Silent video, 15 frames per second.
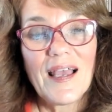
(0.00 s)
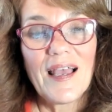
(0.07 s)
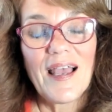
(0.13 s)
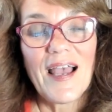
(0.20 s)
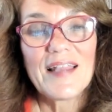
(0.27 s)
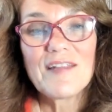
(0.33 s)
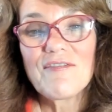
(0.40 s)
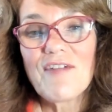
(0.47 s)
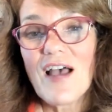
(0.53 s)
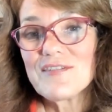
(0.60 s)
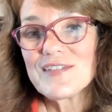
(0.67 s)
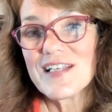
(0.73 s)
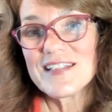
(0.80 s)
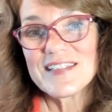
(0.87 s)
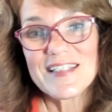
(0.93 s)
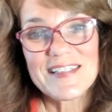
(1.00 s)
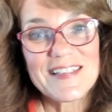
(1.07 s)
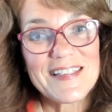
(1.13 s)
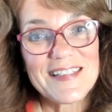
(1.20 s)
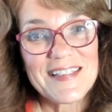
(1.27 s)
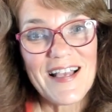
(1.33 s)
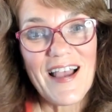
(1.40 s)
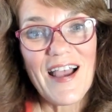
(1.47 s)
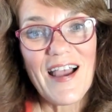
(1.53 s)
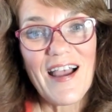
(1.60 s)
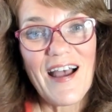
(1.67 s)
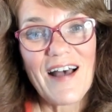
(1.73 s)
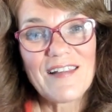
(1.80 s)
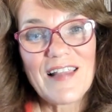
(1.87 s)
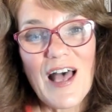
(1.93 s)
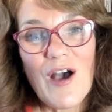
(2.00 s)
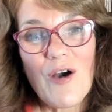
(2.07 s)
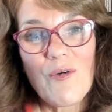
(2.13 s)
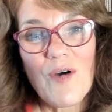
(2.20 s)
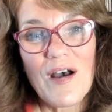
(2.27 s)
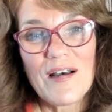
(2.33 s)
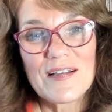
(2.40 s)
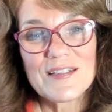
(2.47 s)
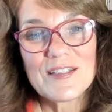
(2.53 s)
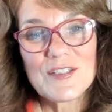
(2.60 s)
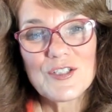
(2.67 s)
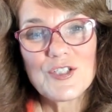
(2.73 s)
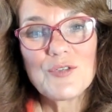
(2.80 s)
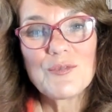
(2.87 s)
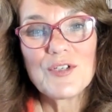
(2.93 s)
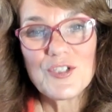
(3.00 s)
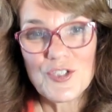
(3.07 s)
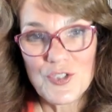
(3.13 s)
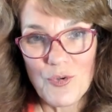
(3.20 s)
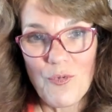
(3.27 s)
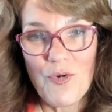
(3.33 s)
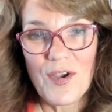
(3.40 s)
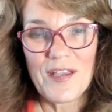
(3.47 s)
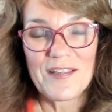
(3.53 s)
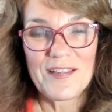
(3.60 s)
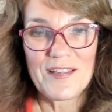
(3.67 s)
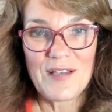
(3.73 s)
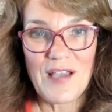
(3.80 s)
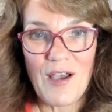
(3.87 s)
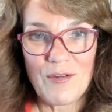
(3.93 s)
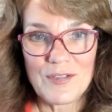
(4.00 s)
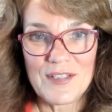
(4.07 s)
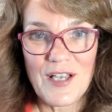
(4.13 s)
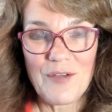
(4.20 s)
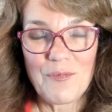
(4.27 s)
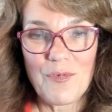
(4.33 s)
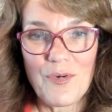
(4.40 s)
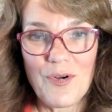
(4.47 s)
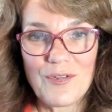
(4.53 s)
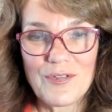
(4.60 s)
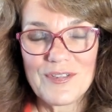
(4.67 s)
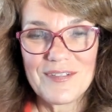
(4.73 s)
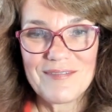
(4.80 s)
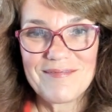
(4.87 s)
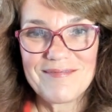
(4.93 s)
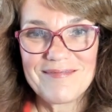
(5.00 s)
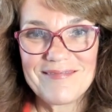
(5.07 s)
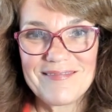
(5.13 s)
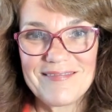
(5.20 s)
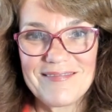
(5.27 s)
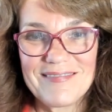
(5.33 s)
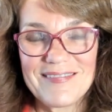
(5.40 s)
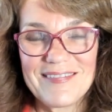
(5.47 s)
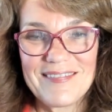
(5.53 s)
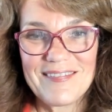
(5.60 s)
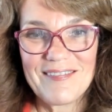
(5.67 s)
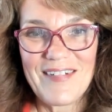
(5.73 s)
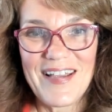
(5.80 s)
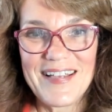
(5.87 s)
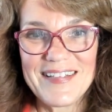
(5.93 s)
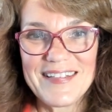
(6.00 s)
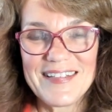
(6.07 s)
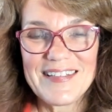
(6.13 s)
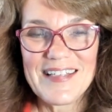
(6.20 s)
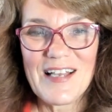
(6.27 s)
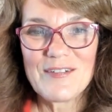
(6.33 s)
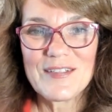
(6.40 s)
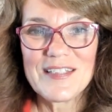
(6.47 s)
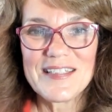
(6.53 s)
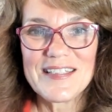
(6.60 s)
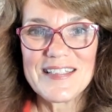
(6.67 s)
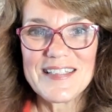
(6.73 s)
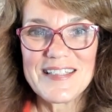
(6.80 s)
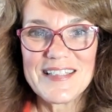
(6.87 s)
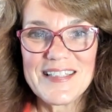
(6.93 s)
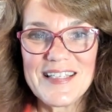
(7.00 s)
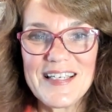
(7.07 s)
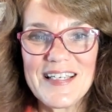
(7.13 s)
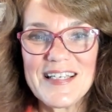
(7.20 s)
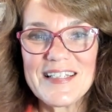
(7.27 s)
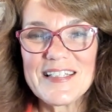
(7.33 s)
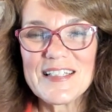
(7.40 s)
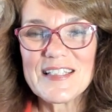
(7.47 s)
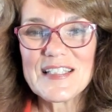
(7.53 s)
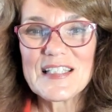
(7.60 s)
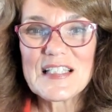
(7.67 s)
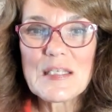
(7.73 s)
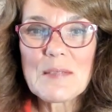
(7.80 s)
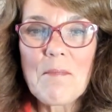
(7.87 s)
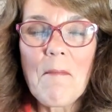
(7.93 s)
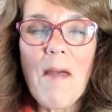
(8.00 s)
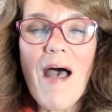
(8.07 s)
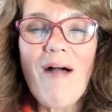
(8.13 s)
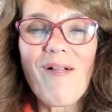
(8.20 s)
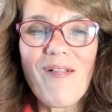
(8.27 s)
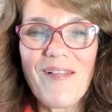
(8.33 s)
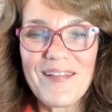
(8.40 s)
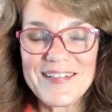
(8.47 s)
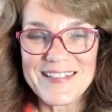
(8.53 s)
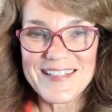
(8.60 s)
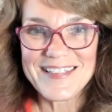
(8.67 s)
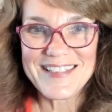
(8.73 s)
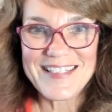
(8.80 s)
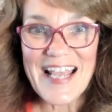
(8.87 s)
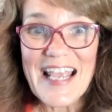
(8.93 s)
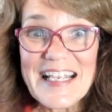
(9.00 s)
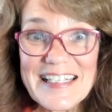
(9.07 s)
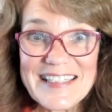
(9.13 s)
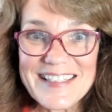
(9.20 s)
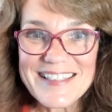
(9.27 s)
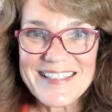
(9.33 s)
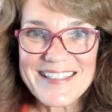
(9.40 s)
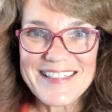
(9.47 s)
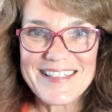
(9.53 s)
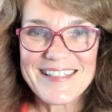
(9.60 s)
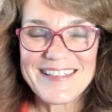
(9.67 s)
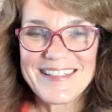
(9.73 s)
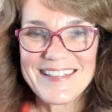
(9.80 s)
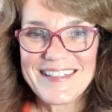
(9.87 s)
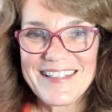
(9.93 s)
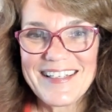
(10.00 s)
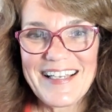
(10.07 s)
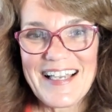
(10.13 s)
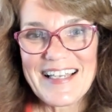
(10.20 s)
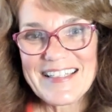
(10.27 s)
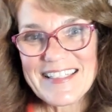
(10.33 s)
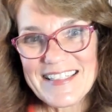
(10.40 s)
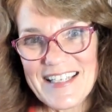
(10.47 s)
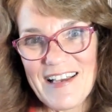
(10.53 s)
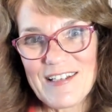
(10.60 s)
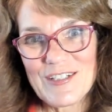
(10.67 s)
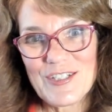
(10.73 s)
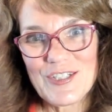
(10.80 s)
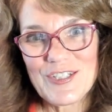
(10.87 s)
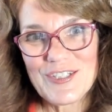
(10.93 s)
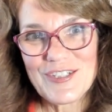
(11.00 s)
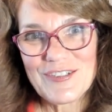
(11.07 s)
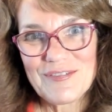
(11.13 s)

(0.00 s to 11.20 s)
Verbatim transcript: And the five senses allow us to enjoy the outside world, right? Allows us to see and to smell and to taste and to touch